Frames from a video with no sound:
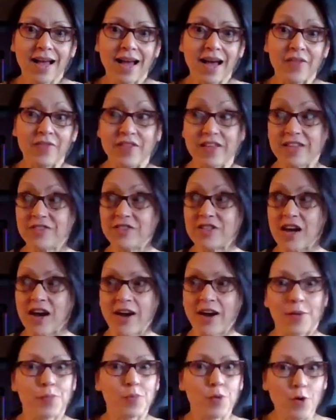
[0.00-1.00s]
And the
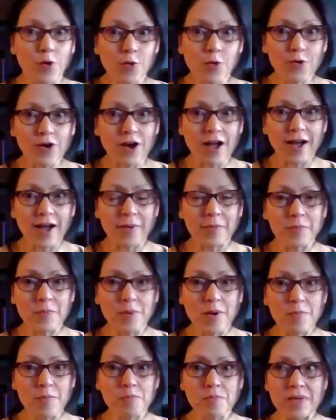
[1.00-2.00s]
entire program
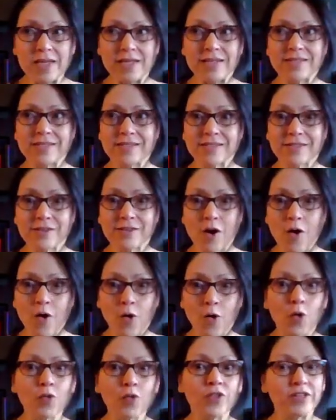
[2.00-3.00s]
meets
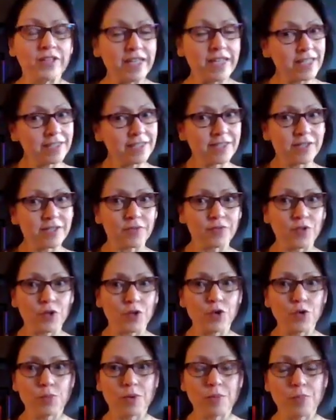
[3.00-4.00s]
all the needs of the
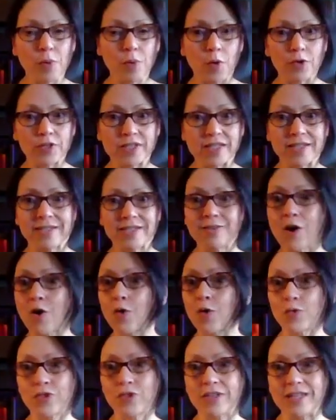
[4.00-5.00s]
human body and
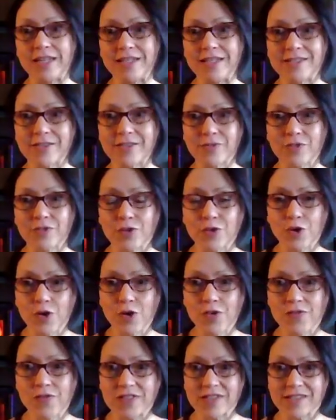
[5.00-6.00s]
all the needs of the
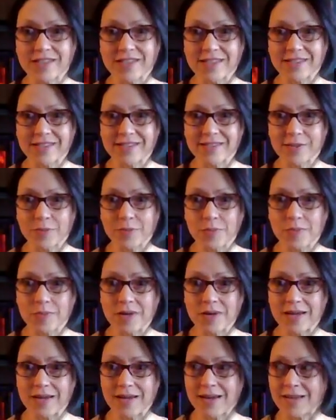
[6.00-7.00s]
nervous system
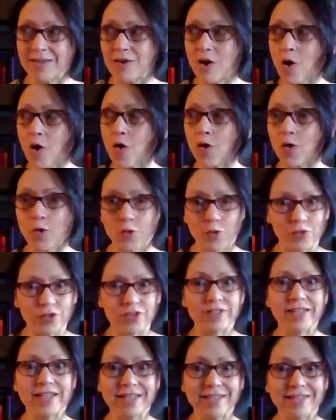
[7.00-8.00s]
and all the
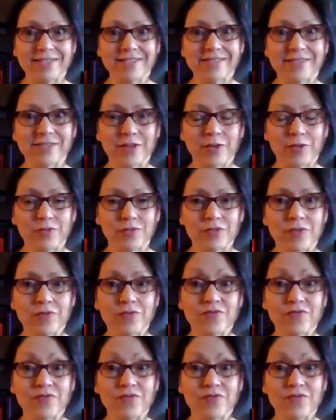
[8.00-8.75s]
needs of the